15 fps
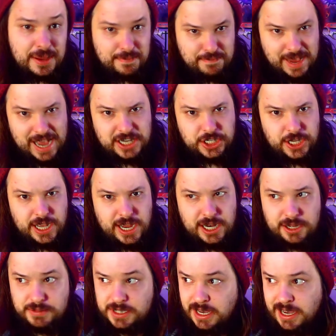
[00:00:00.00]
magic
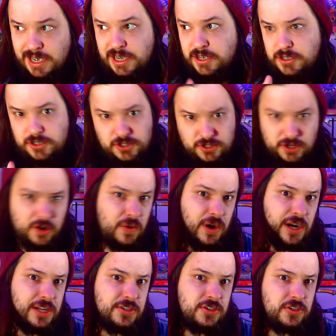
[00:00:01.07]
items, so
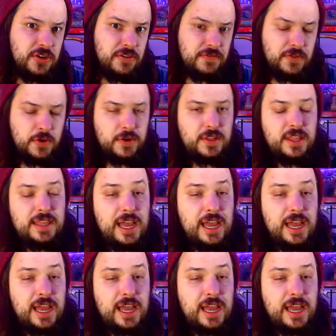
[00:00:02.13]
on and so forth